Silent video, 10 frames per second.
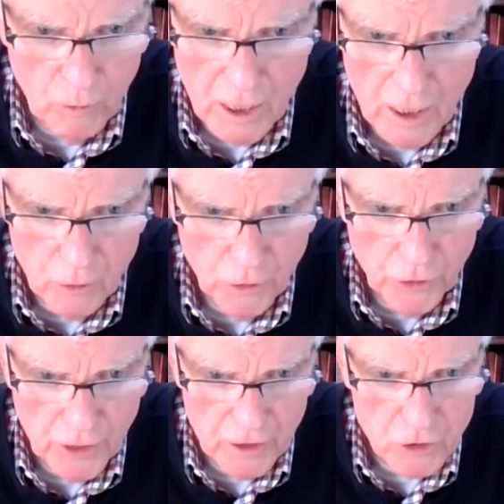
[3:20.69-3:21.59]
We got
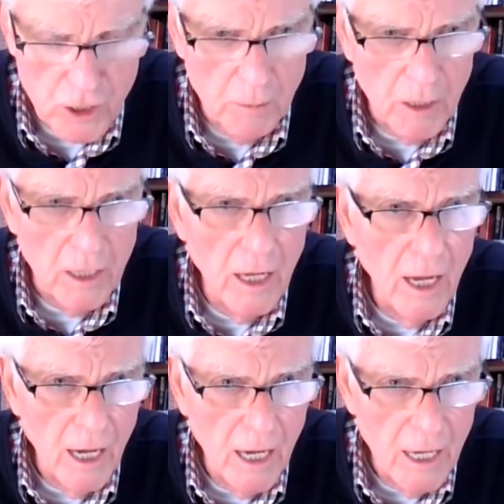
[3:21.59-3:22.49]
good things coming.
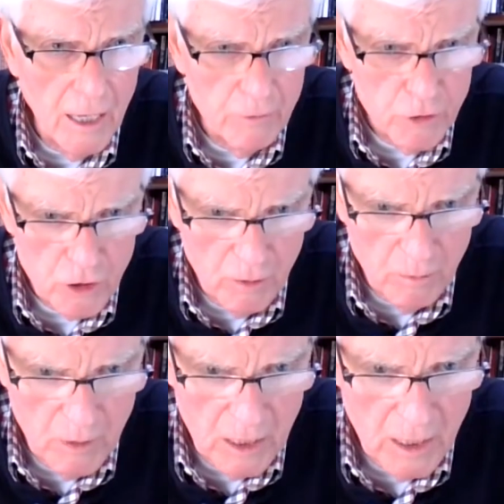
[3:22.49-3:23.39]
I have
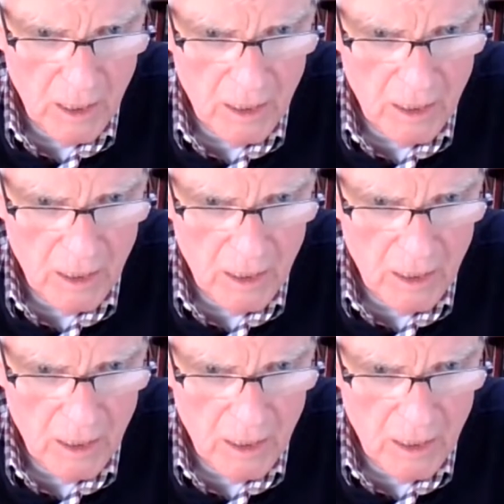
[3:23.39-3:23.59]
some